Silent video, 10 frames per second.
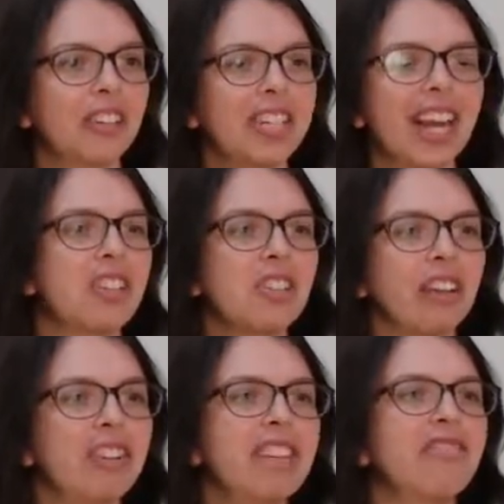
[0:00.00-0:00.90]
just like
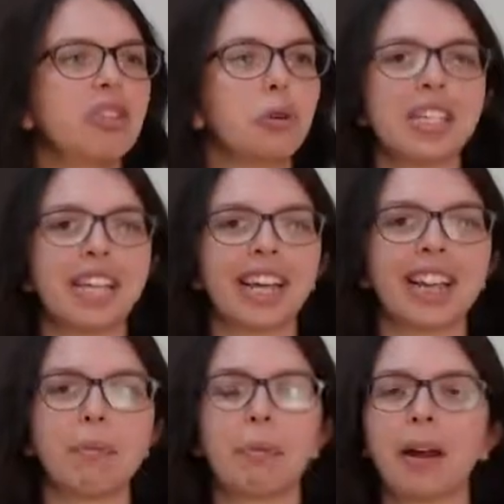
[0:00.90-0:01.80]
really rejoicing in
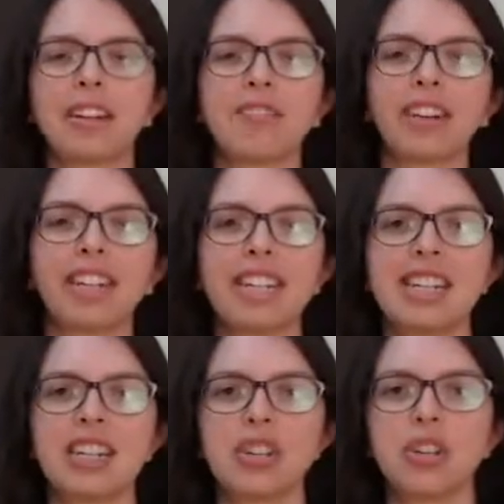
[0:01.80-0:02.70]
them, where it's very easy
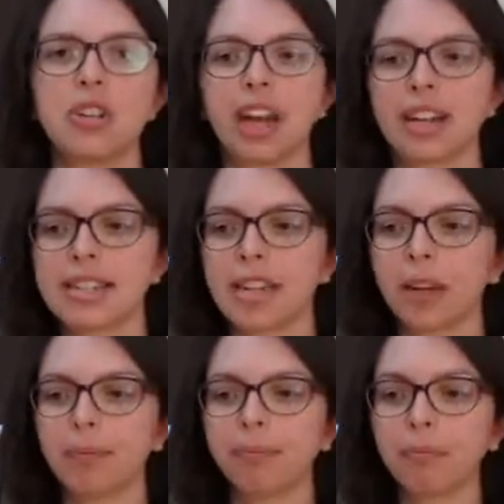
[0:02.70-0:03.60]
to do that.
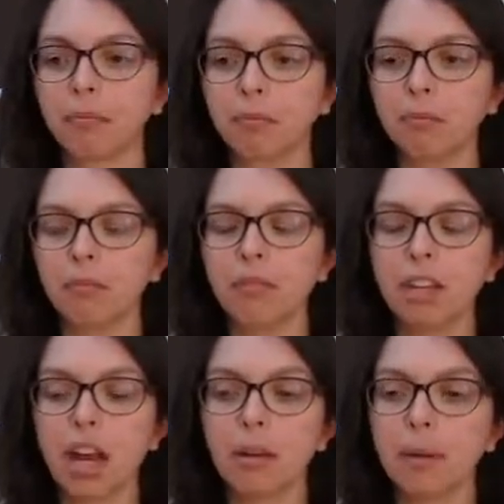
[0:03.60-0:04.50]
So
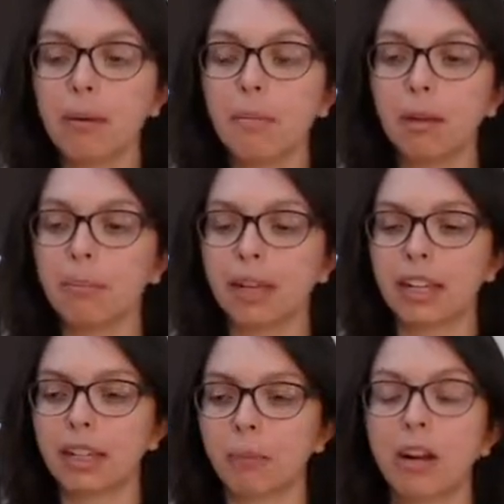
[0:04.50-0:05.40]
it might
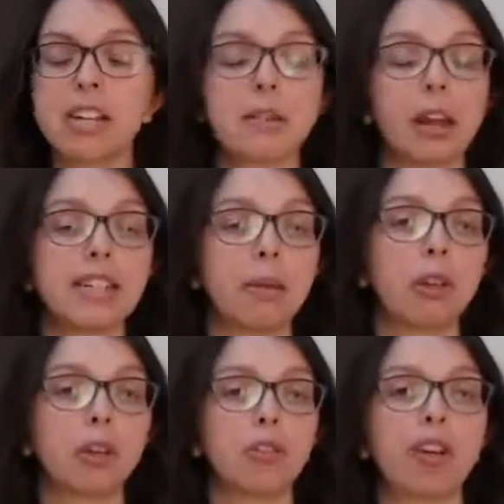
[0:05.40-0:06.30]
be, whereas like say with a
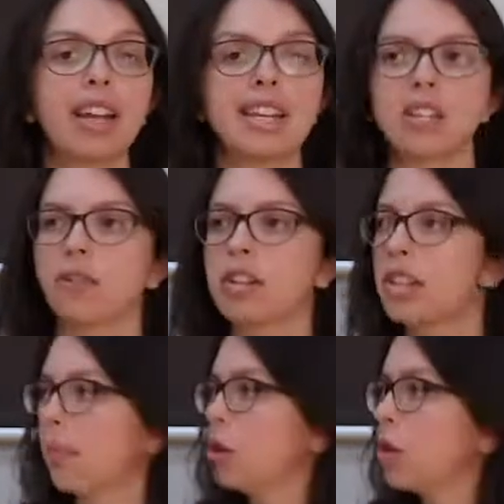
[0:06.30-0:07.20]
good friend, it's often
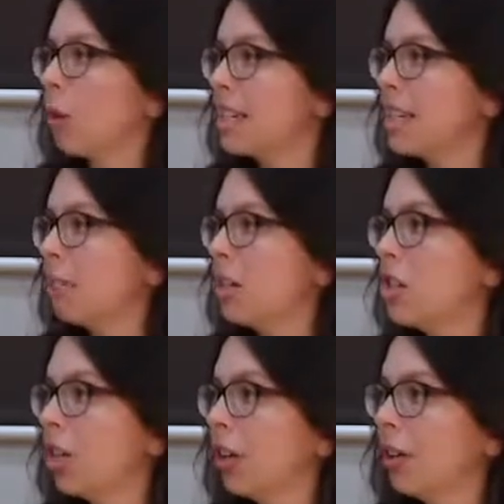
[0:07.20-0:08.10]
someone who's quite similar to
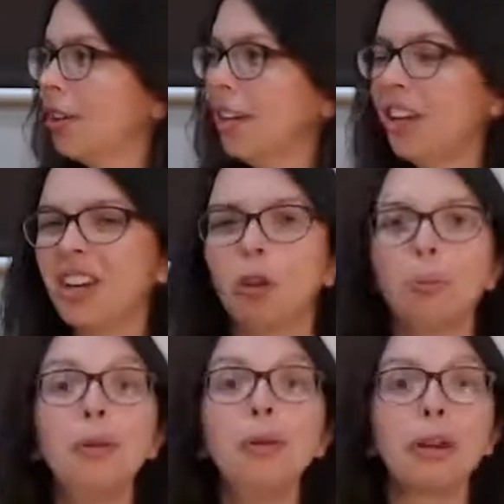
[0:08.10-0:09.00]
you. Your
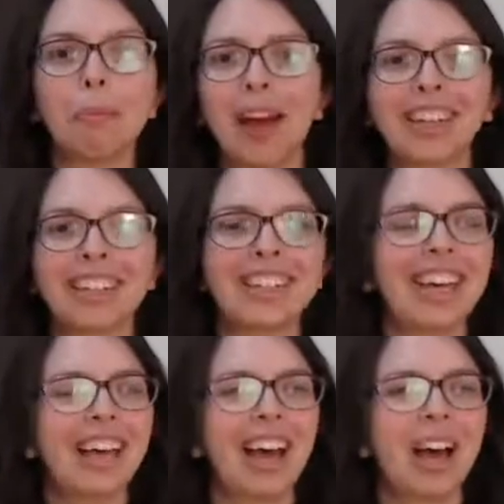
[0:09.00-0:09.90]
boon companion
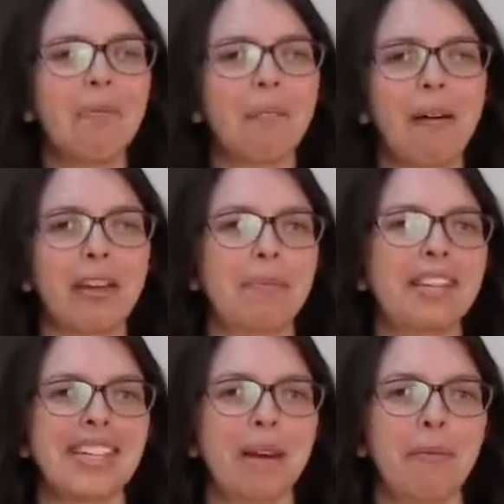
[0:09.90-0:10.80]
might be
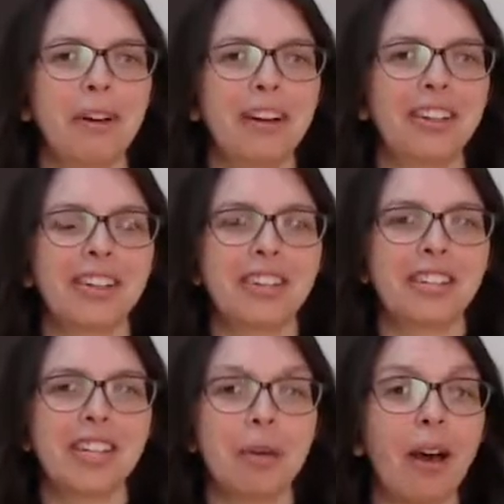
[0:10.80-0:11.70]
someone
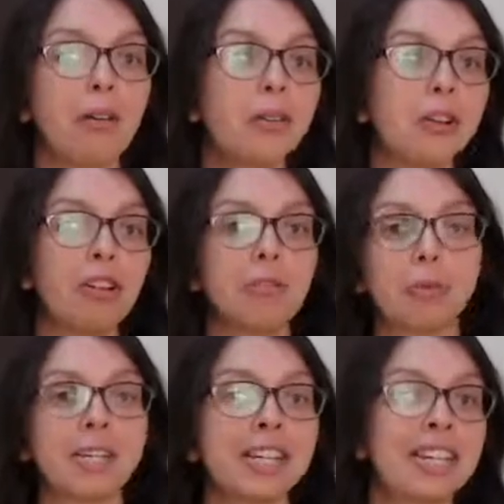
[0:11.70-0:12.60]
who's a bit older or more
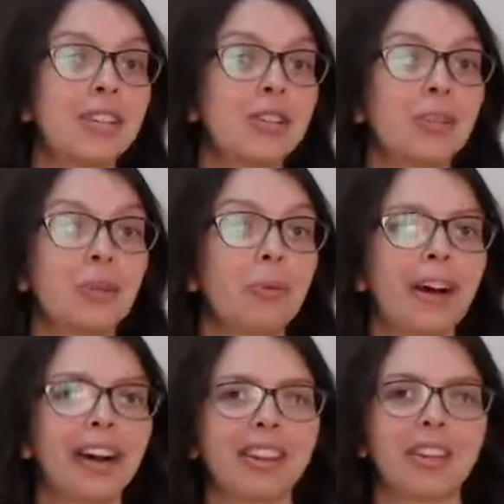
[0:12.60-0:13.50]
senior to you at
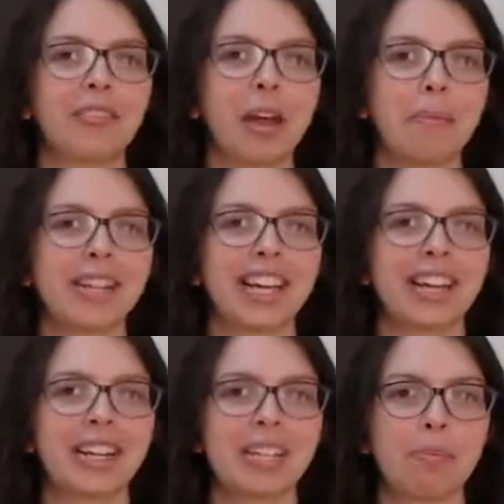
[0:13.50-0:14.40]
work that you find
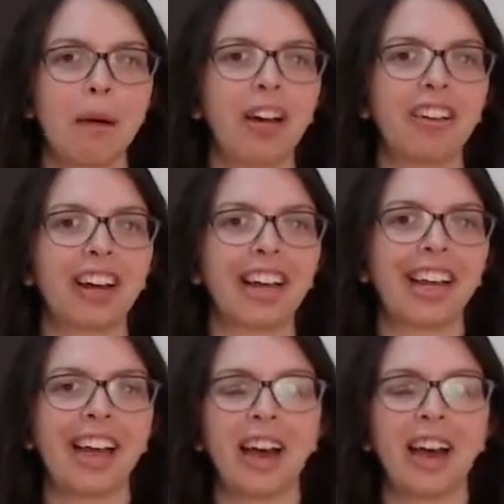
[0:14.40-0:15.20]
particularly inspiring,